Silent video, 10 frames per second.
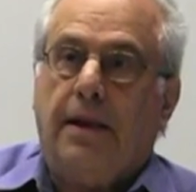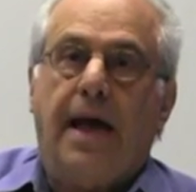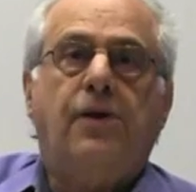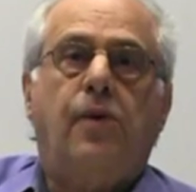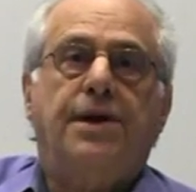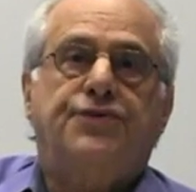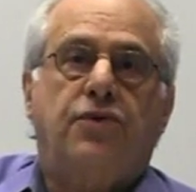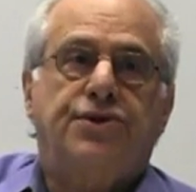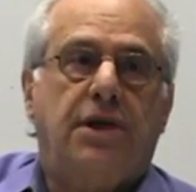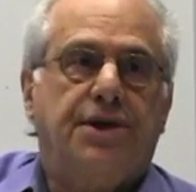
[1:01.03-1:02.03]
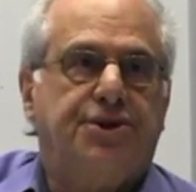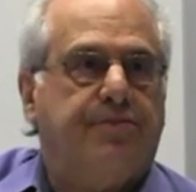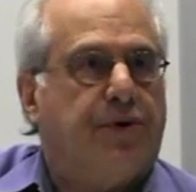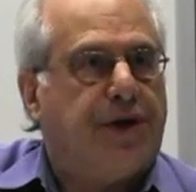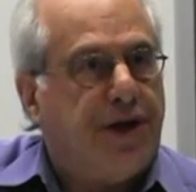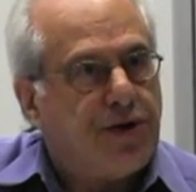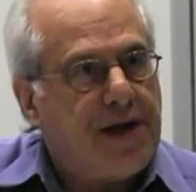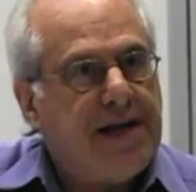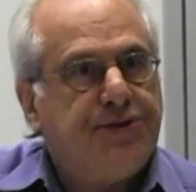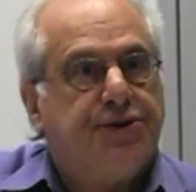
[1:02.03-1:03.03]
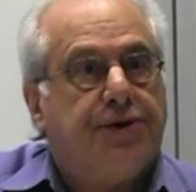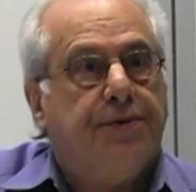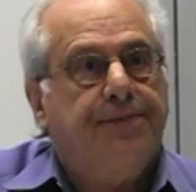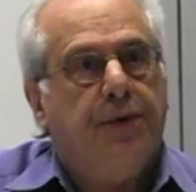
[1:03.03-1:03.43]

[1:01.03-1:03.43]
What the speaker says: Likewise, Rosa Luxemburg, in her answer,